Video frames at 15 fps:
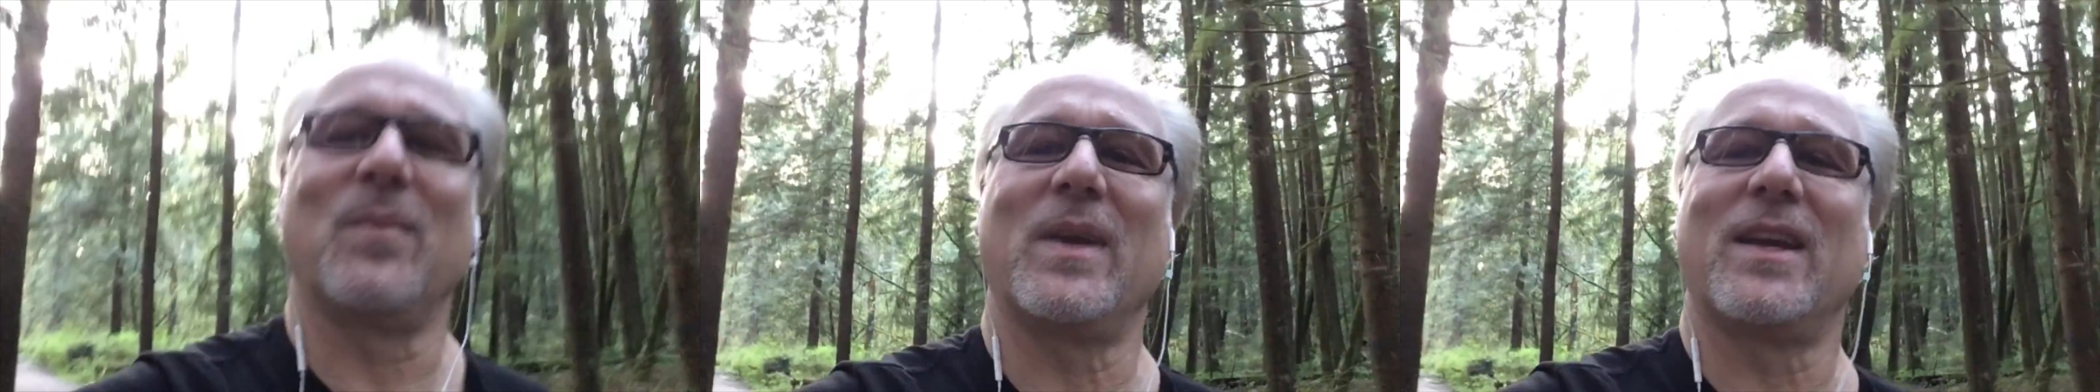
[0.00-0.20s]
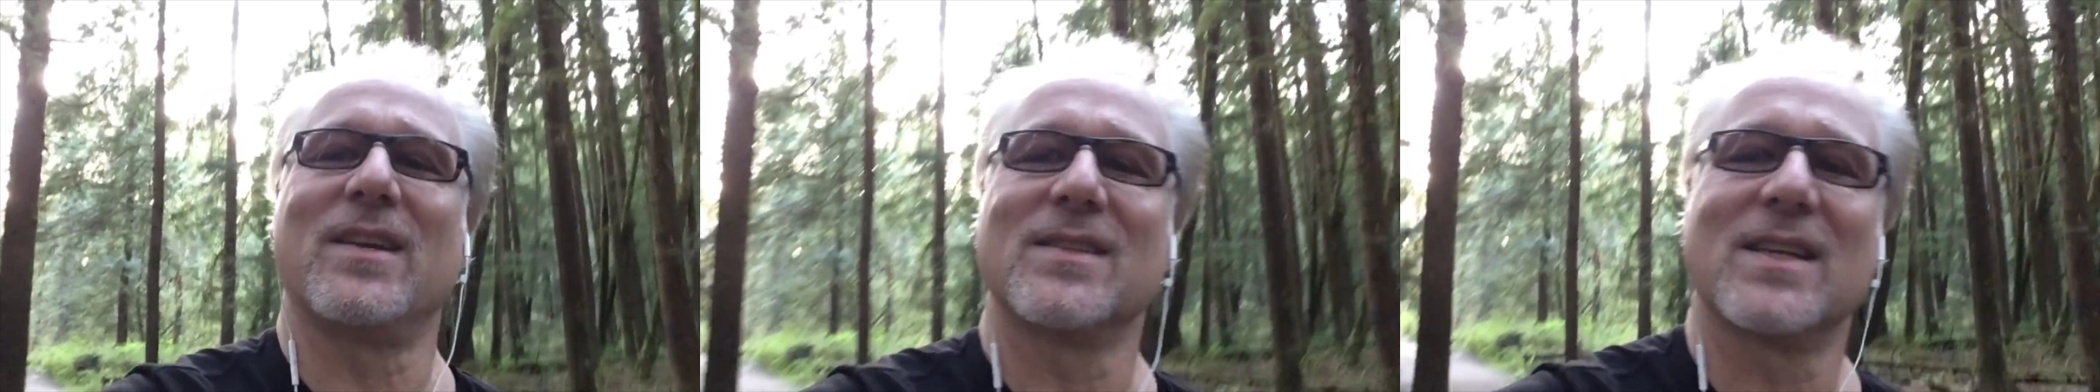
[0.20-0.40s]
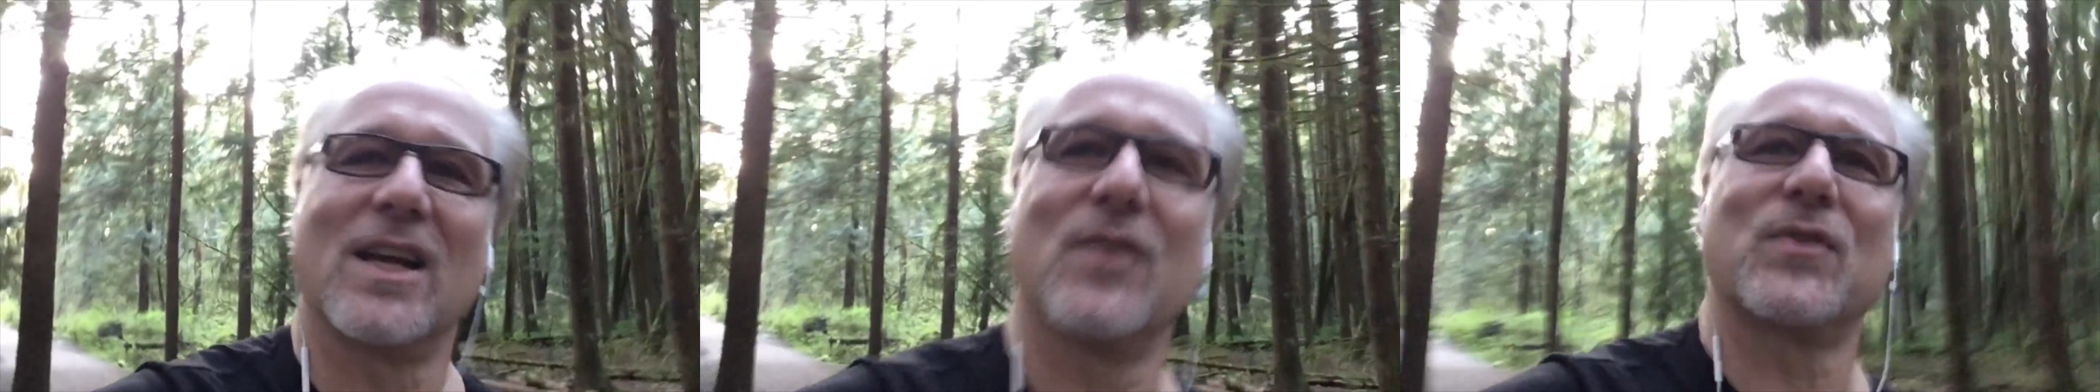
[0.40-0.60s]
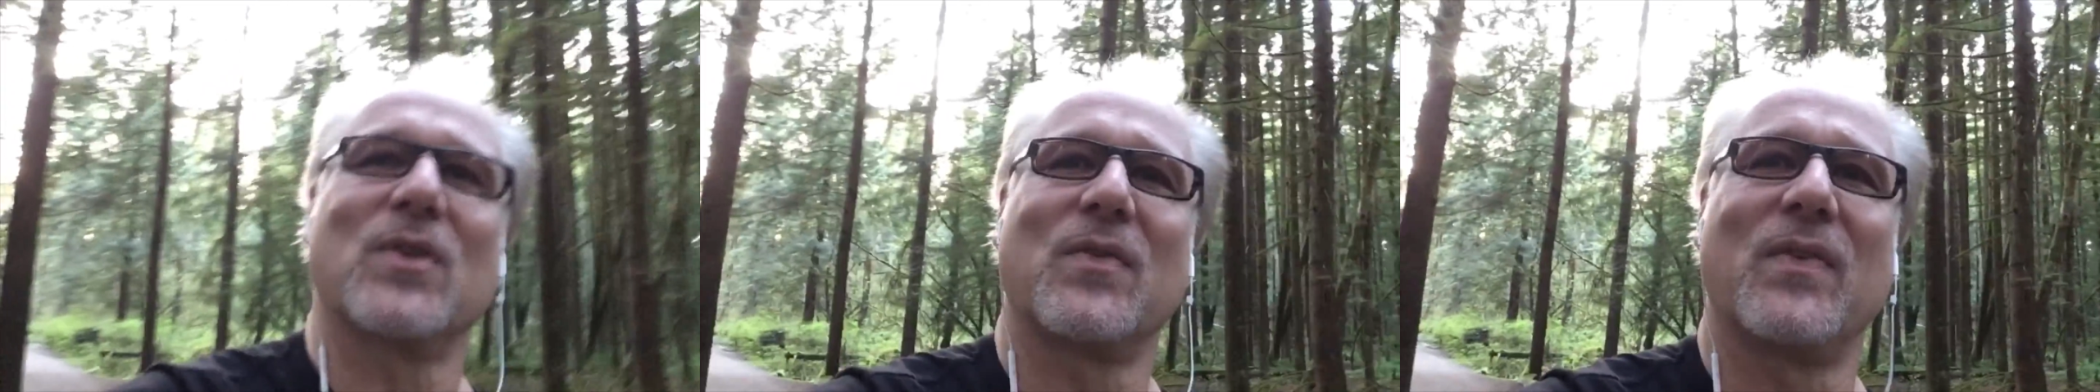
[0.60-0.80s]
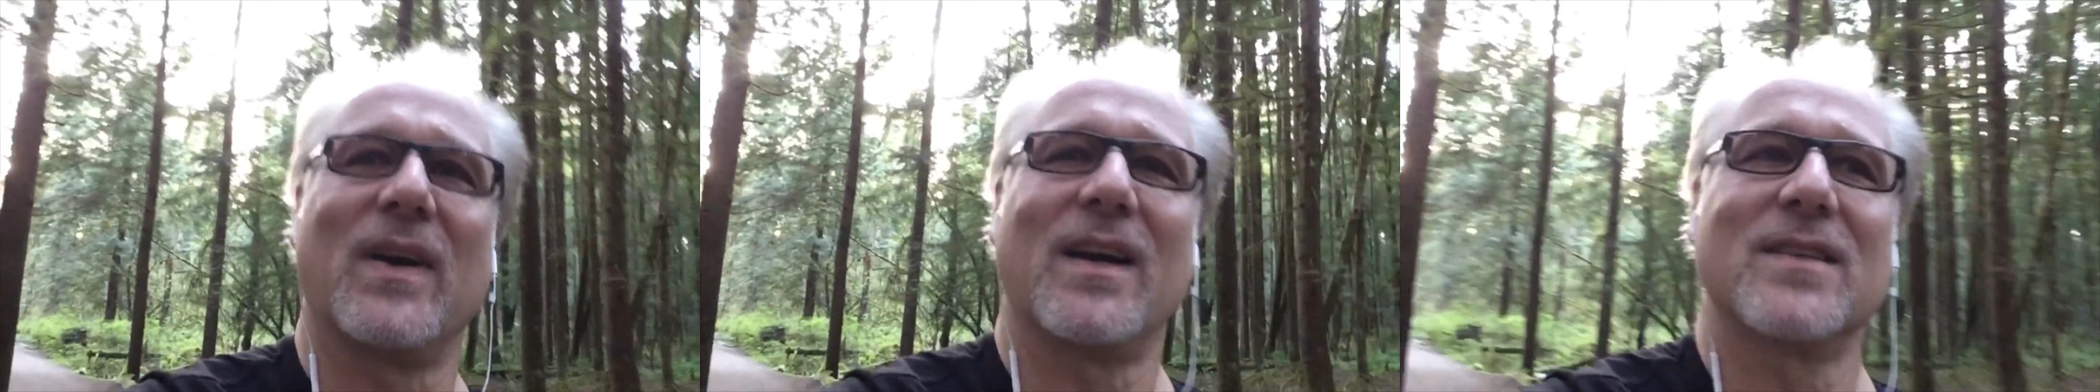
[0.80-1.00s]
because after
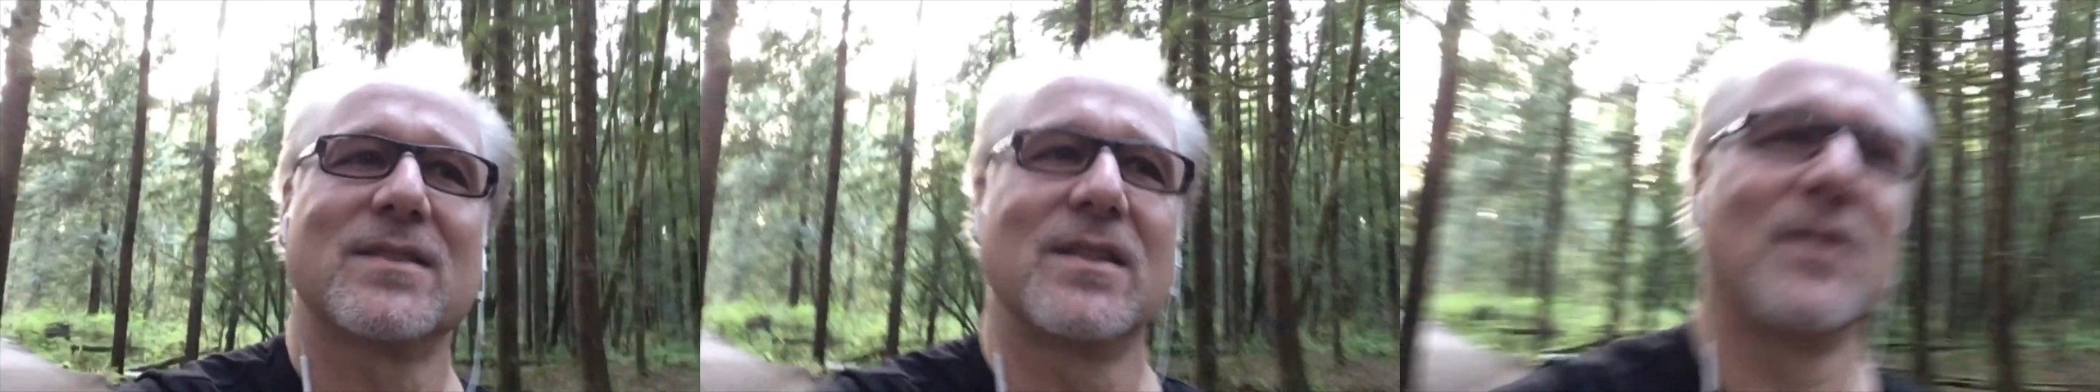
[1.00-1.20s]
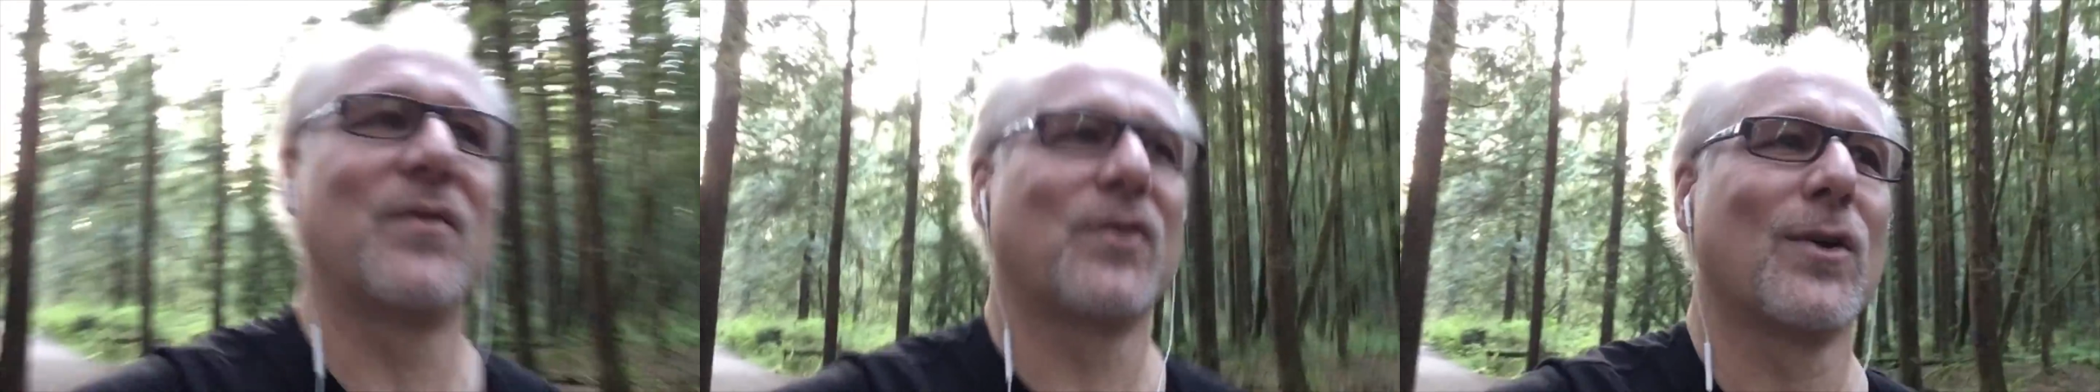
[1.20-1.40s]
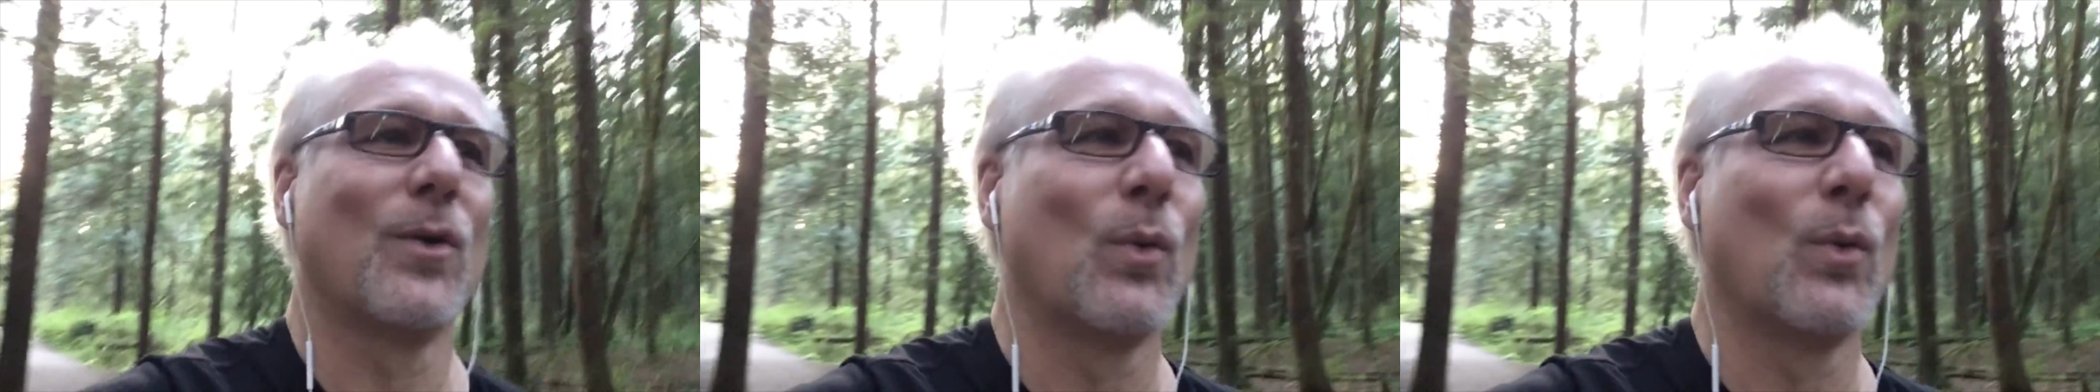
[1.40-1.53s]
fasting for